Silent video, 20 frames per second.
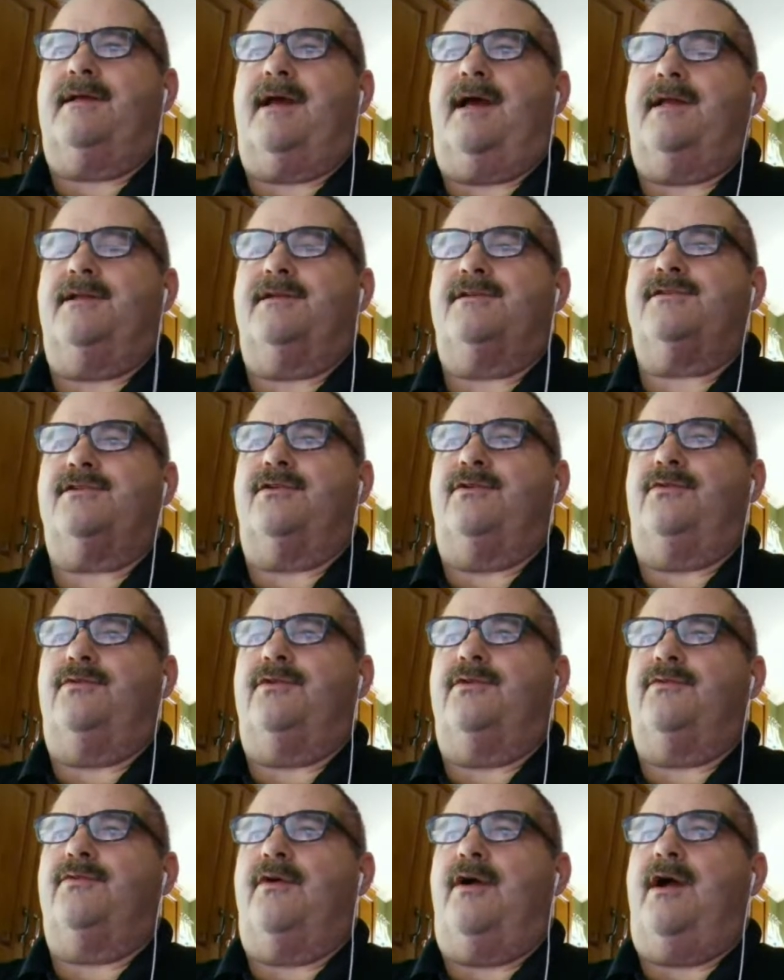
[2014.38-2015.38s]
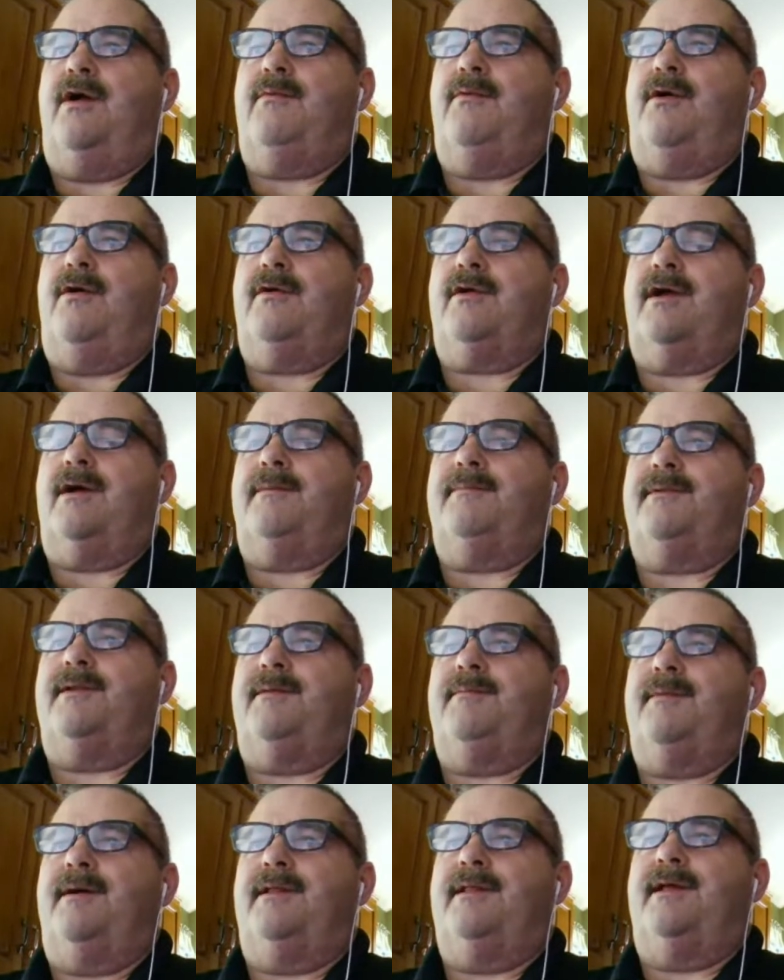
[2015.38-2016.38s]
kind of sold the drywall
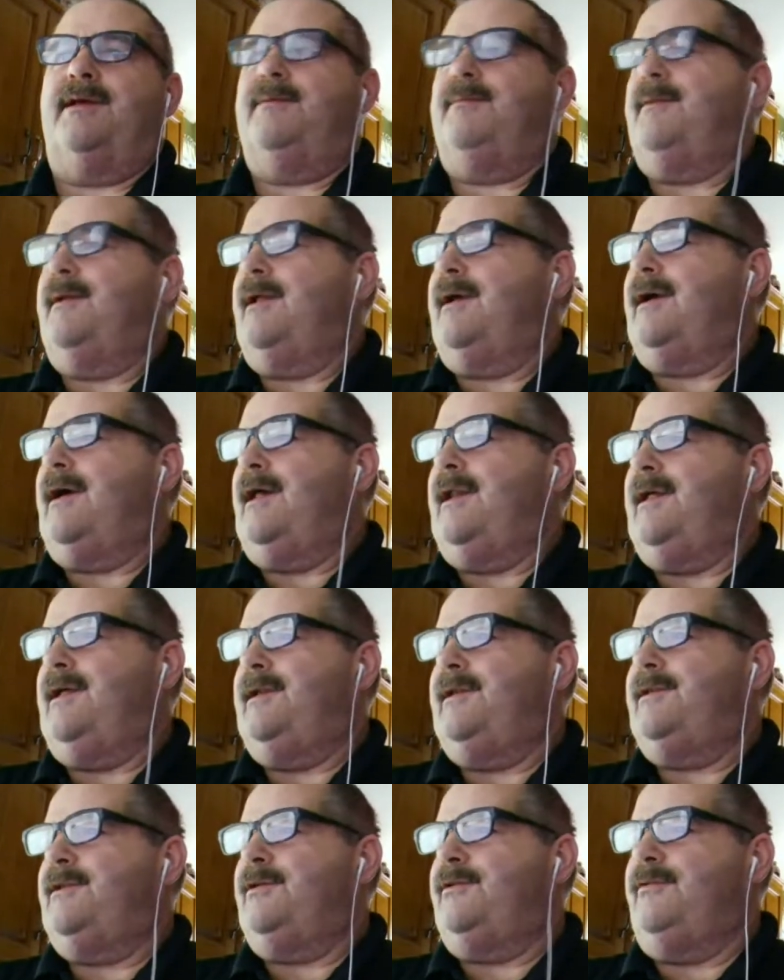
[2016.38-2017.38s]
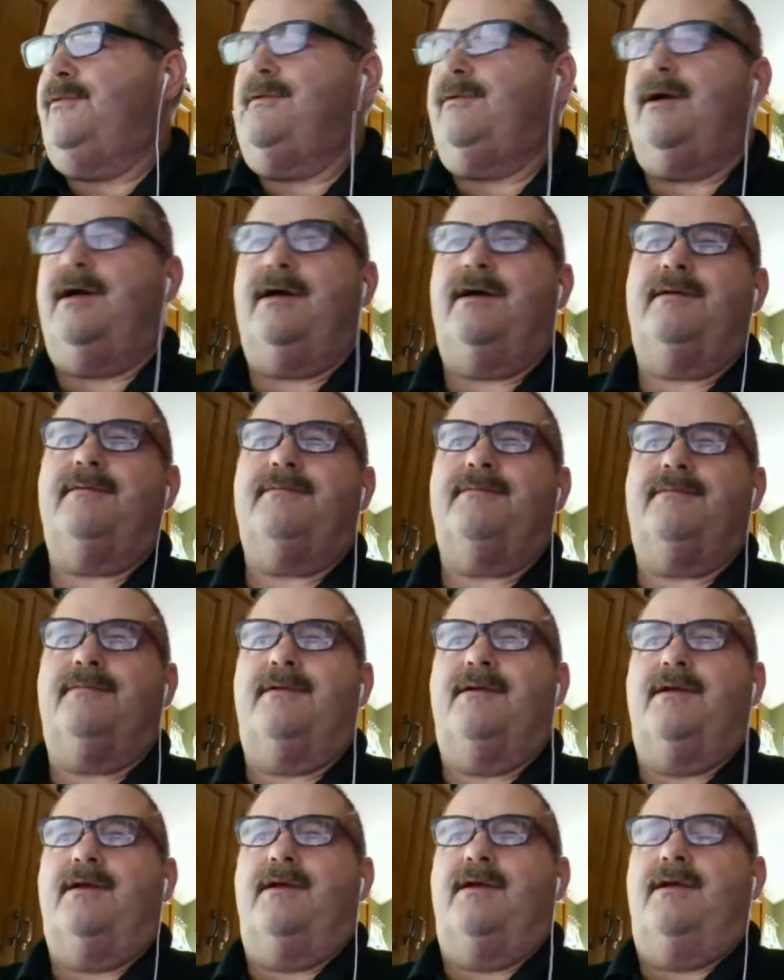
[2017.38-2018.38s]
company by the end, but I got into
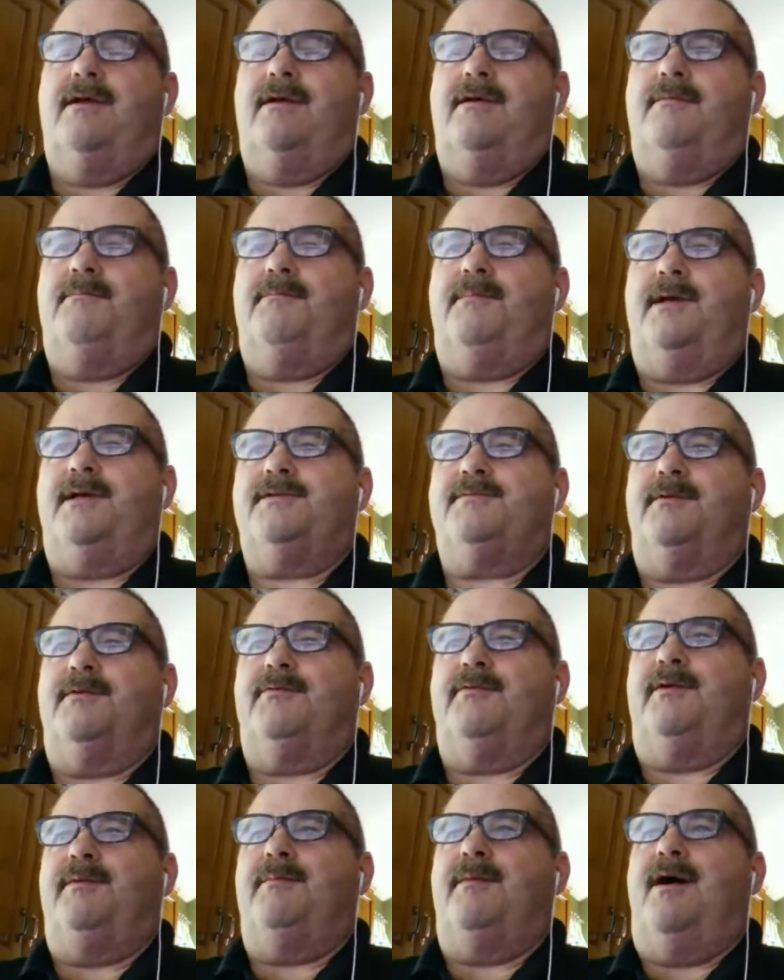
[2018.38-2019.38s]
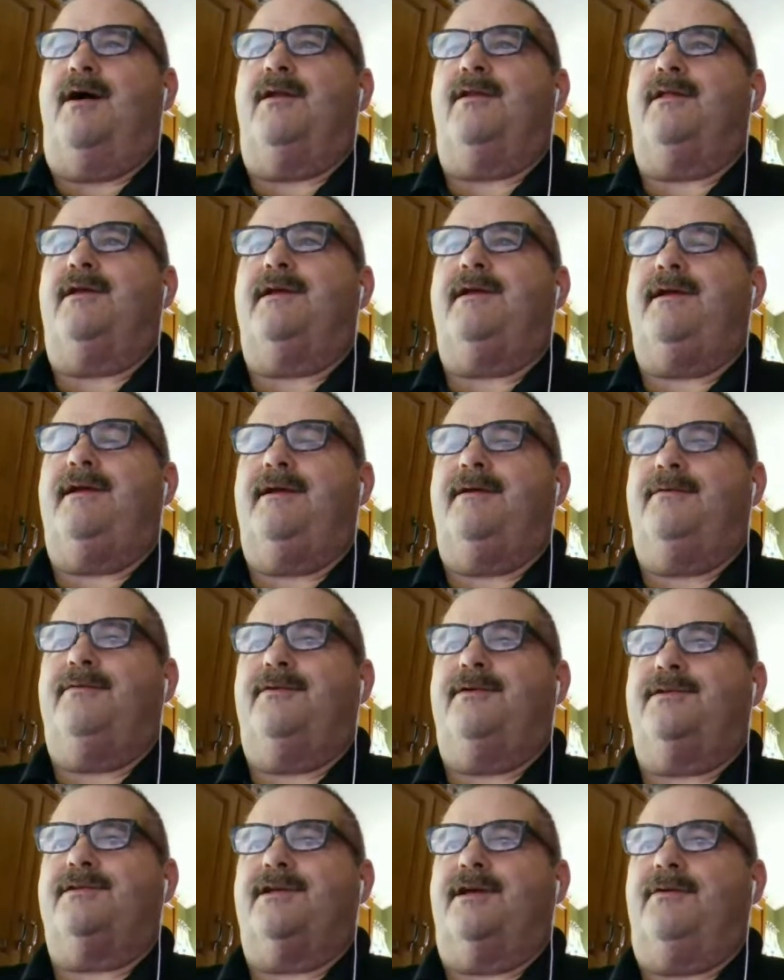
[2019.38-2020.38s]
basement remodeling,
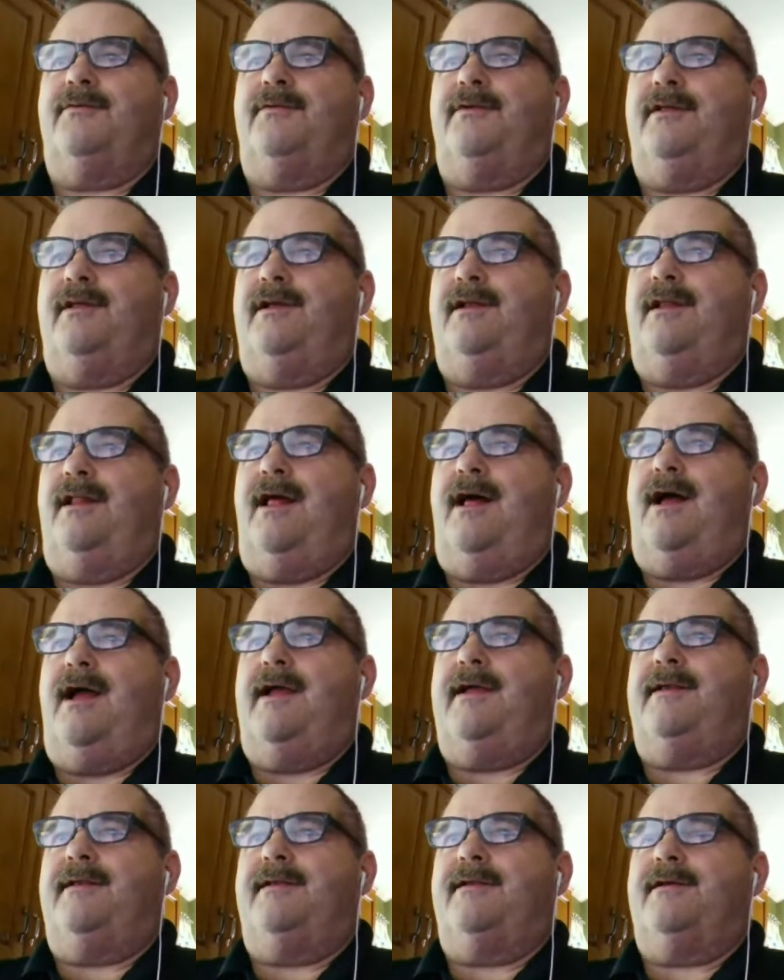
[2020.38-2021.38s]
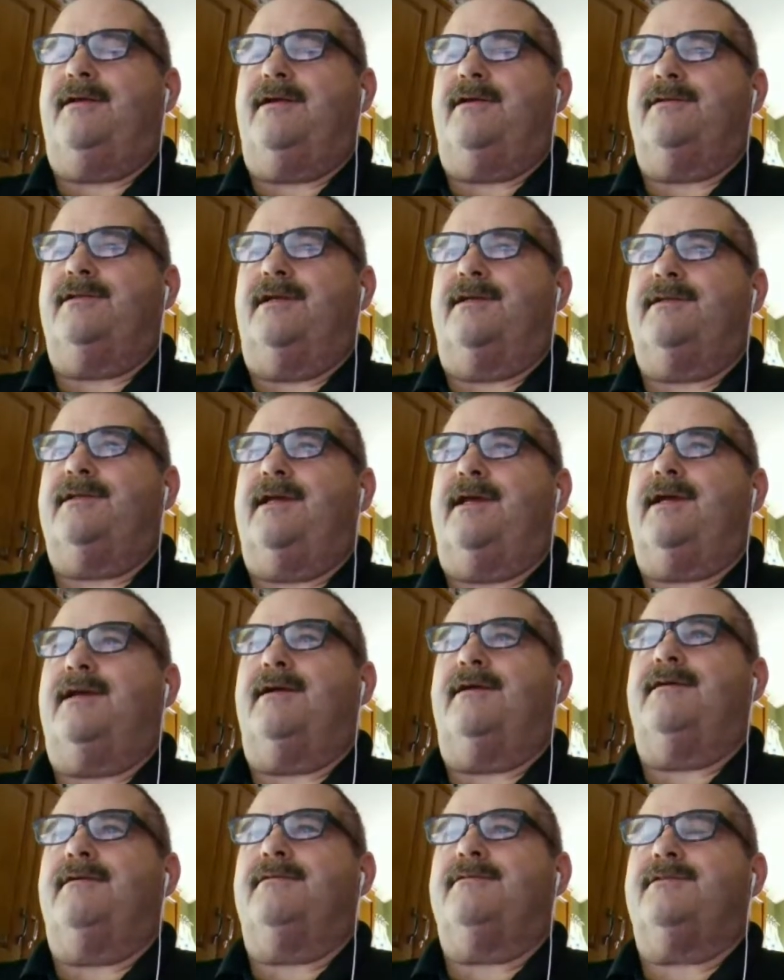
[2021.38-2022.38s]
which I really like, because I
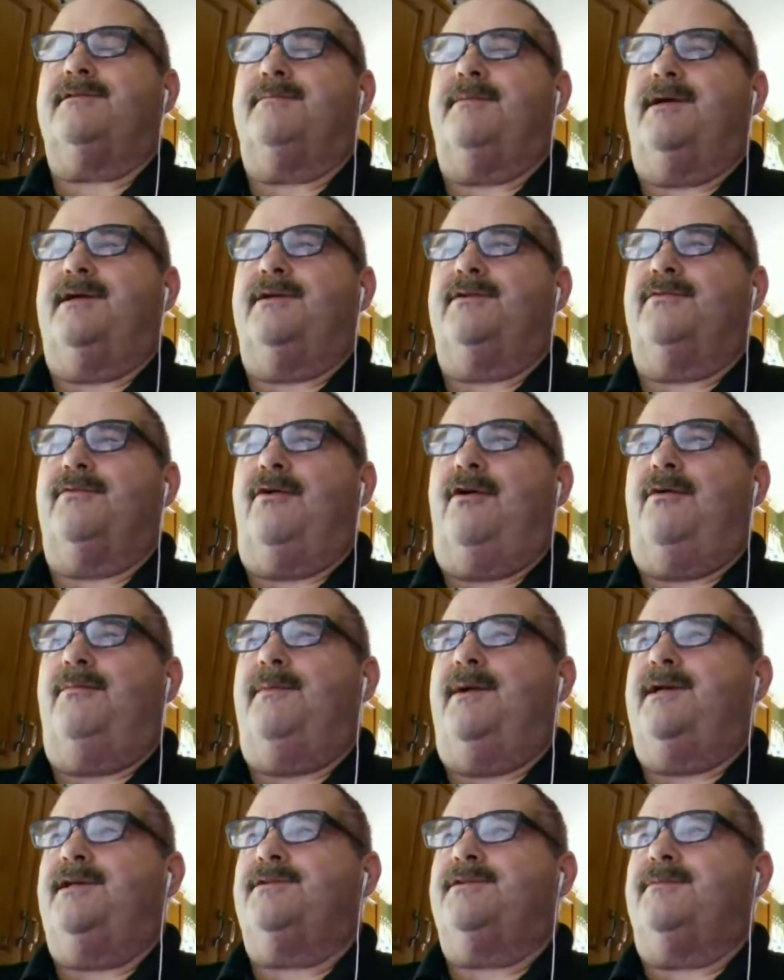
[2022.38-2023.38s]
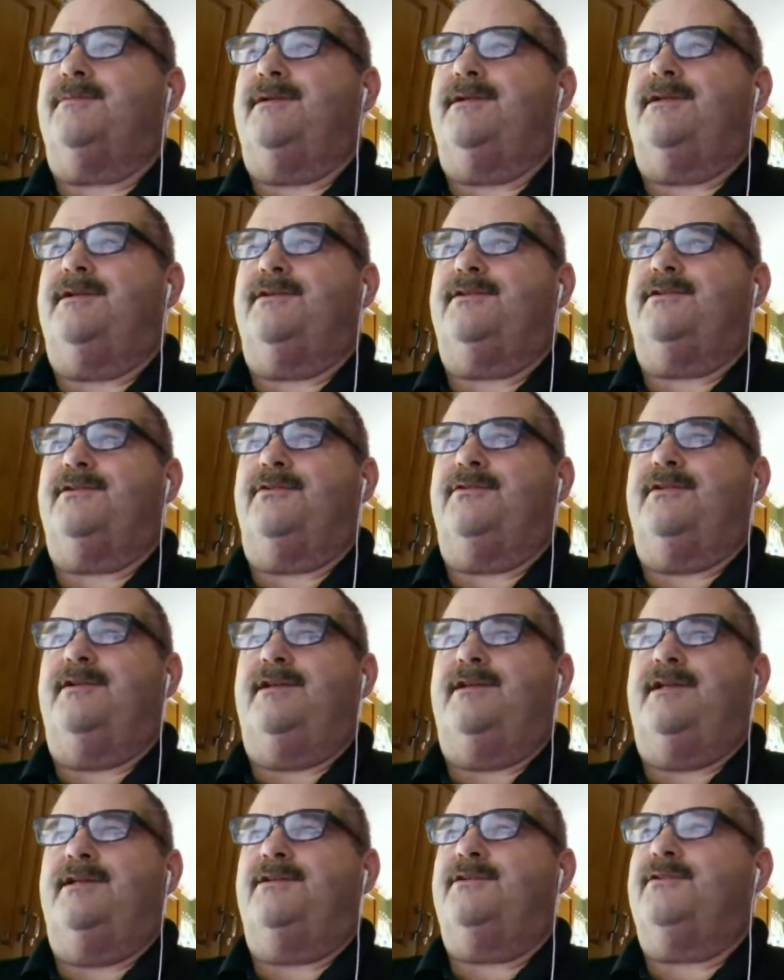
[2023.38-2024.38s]
take somebody's raw basement and turn
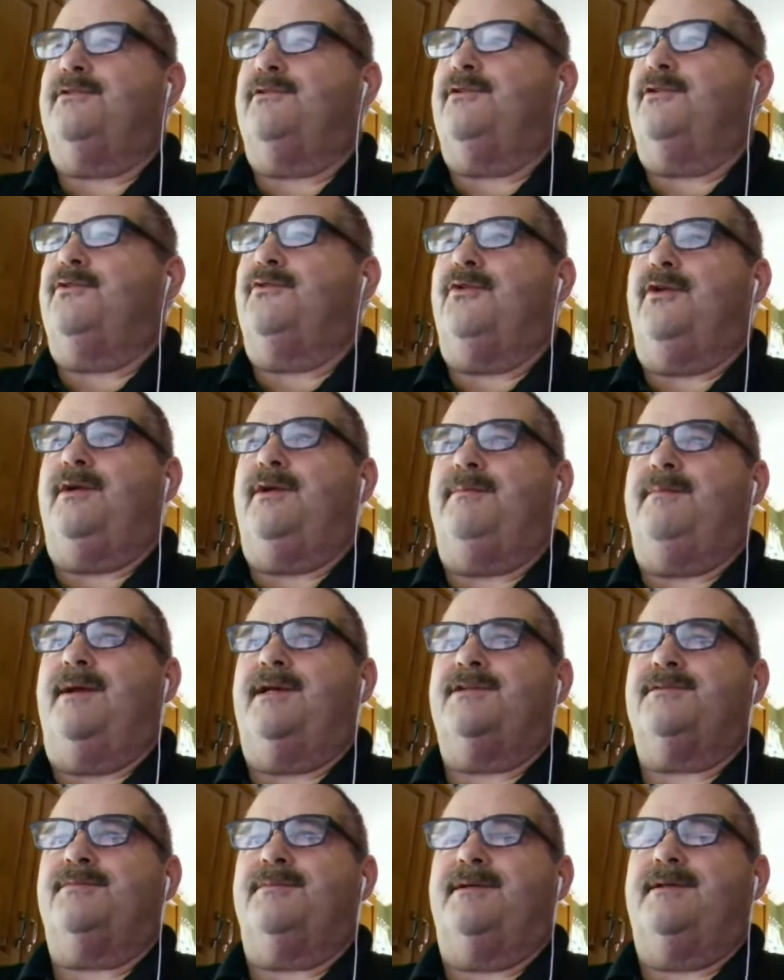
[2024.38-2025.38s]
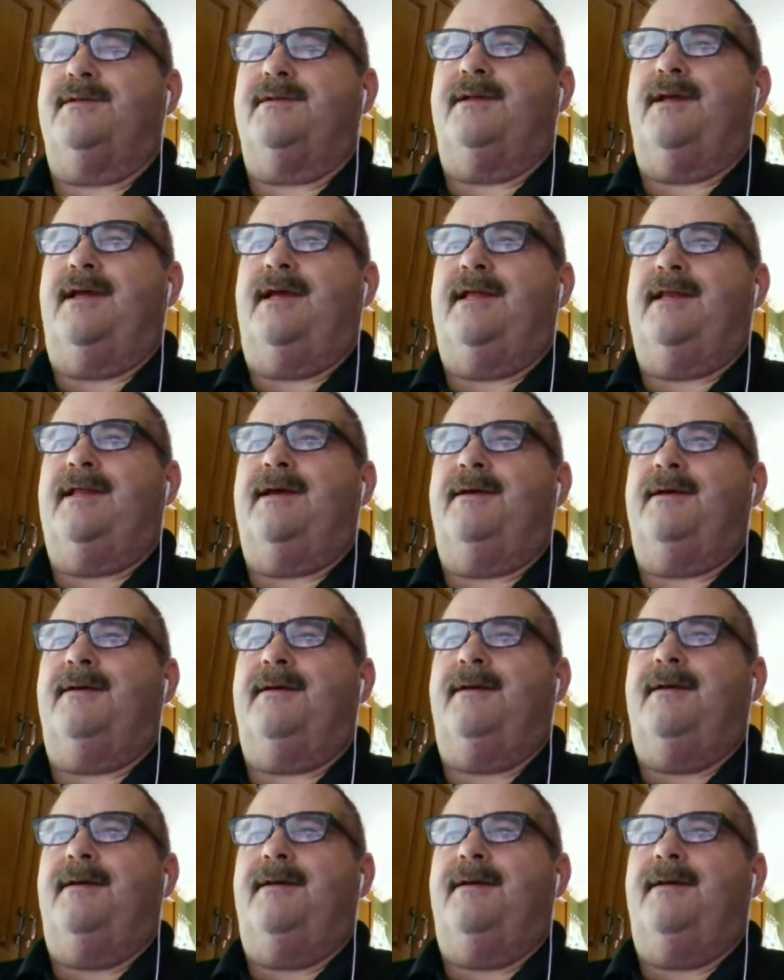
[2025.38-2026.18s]
it into the dream basement. And